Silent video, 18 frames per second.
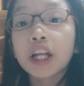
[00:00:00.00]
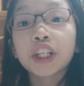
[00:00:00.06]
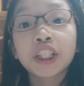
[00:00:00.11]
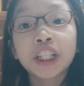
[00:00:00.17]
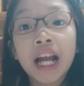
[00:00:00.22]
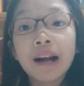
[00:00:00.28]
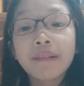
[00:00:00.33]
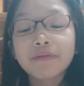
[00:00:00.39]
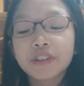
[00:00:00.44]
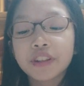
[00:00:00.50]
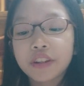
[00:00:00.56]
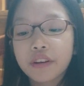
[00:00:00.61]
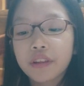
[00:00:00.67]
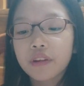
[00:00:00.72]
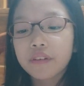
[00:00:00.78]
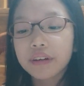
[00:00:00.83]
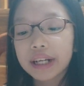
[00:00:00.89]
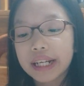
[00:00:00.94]
Chapter
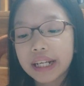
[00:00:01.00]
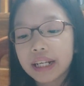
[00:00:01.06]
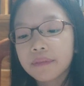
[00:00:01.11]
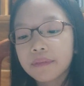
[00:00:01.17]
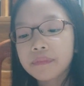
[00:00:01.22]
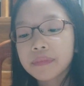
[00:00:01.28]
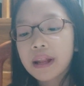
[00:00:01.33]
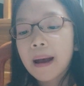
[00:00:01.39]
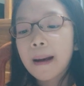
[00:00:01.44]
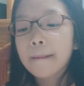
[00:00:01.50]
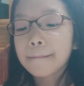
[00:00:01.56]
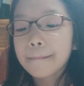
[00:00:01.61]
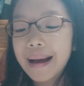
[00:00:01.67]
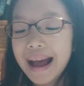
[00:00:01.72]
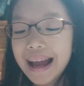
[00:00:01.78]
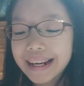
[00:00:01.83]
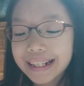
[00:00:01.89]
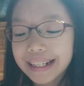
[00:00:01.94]
3.
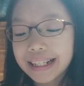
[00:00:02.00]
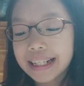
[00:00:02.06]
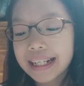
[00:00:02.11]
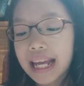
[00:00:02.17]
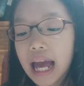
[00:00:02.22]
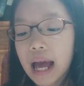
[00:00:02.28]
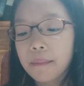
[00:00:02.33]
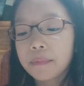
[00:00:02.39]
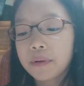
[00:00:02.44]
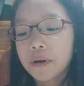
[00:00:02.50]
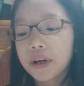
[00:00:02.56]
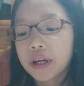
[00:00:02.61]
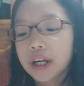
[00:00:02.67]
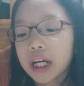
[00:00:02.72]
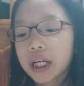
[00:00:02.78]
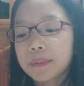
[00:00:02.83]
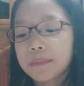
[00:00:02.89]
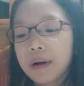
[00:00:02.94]
Mattie kept
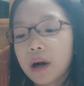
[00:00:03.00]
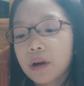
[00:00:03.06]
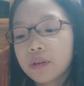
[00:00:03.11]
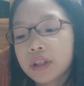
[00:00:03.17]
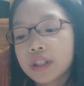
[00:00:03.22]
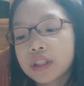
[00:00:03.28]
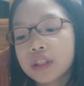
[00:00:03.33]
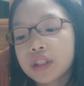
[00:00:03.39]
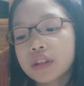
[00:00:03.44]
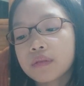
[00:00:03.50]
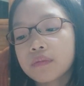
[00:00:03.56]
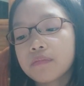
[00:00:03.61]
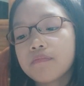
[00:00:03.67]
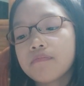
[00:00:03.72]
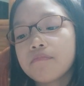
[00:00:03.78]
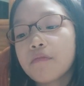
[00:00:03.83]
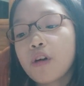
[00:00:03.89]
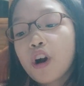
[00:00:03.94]
going on about this
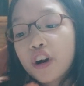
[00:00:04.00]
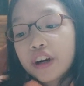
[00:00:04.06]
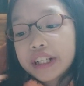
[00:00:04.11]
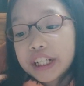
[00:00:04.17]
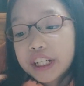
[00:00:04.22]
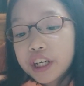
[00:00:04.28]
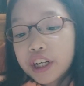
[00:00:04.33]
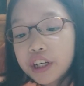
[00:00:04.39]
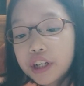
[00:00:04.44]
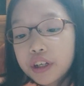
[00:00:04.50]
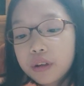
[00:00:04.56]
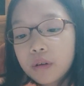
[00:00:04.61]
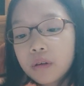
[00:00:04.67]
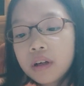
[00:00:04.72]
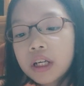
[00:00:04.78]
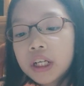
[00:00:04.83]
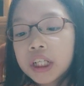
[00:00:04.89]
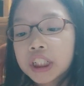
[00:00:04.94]
Marty
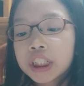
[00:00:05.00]
girl.